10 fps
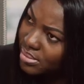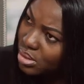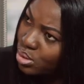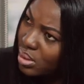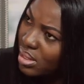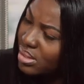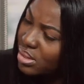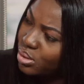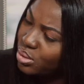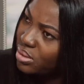So how is
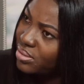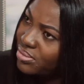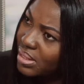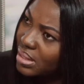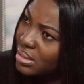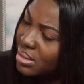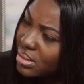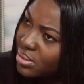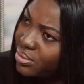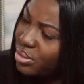it going to affect
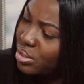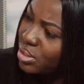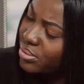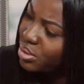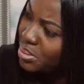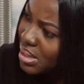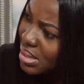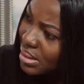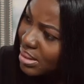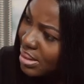the future of
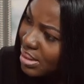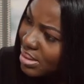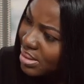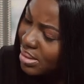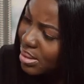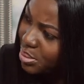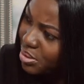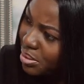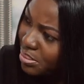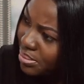domestic gas
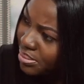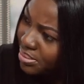upstream?